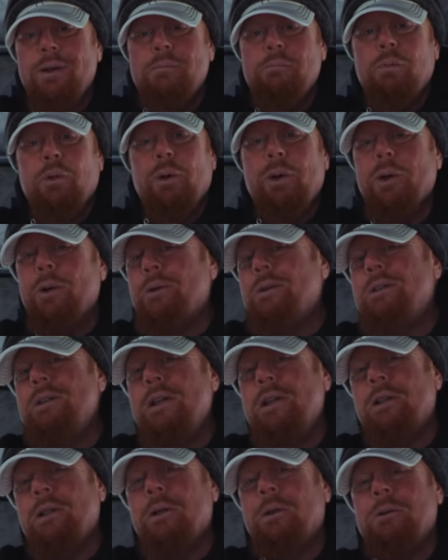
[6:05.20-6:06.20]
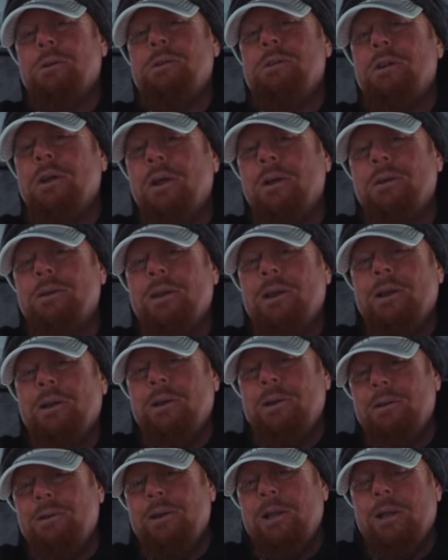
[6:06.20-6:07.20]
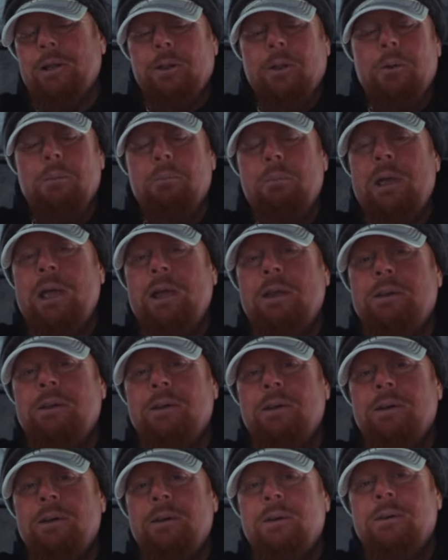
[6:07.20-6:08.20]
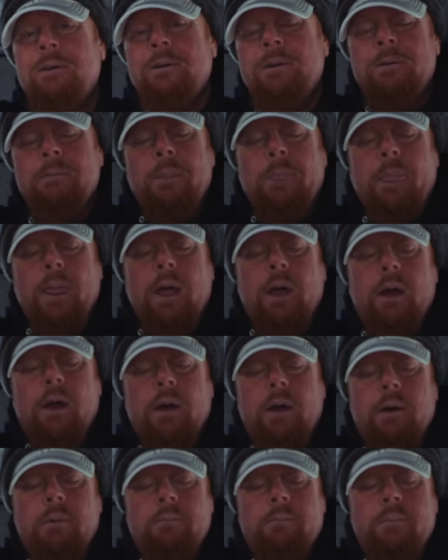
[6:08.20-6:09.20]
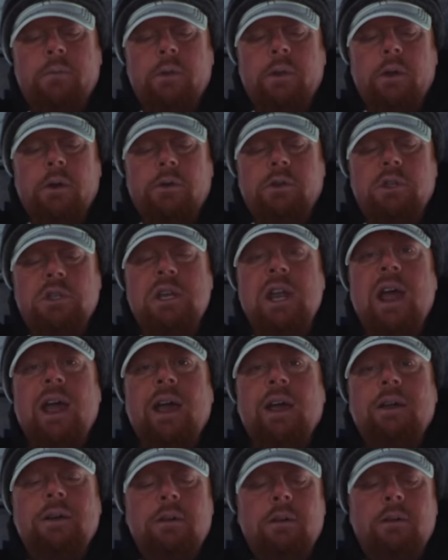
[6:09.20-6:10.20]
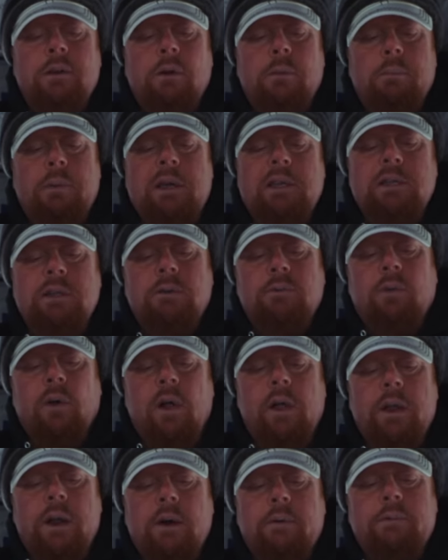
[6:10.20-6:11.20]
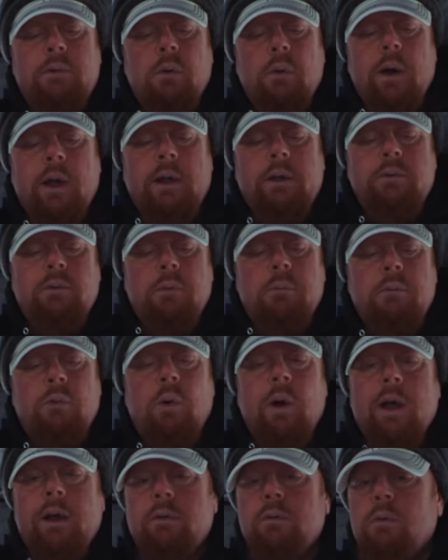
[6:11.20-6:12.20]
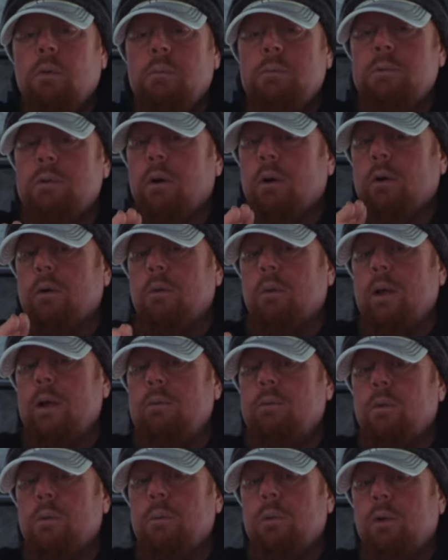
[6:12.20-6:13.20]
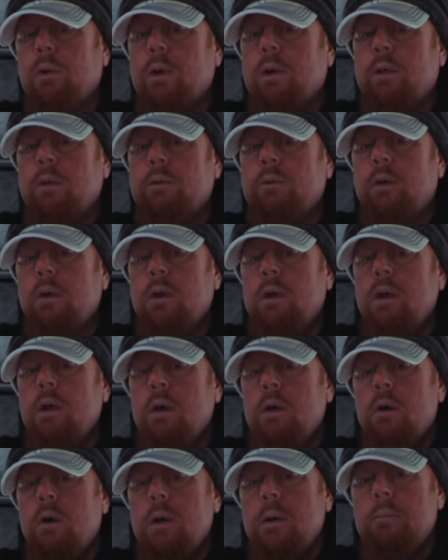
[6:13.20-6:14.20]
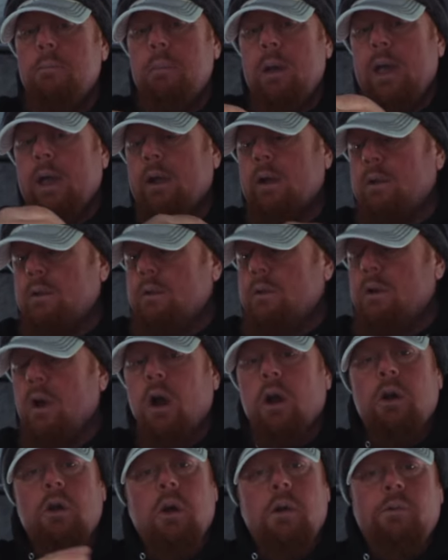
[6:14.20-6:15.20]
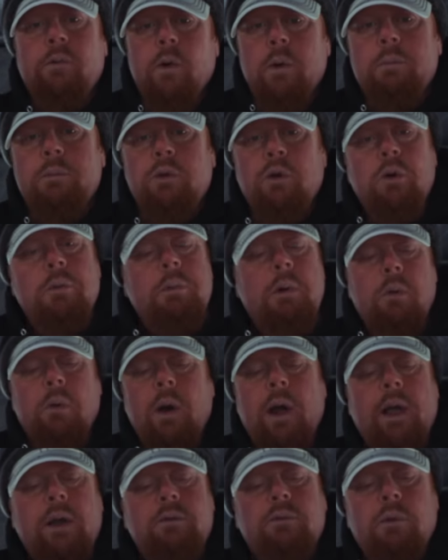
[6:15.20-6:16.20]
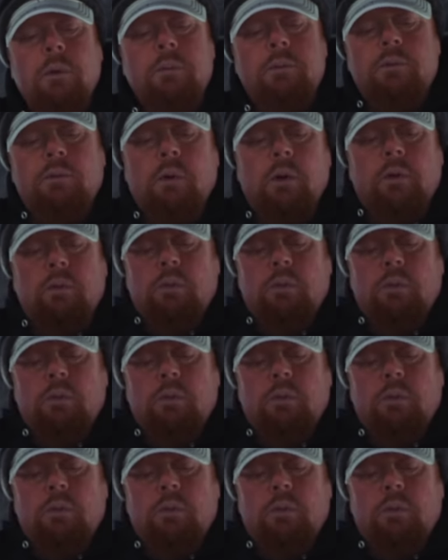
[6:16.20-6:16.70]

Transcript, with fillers: Bluegills need a little scent, they need a little meat um, little snack, little pieces falling off the waxworm. Waxworms are great for bluegills. Maggots are good for them too, but waxworms work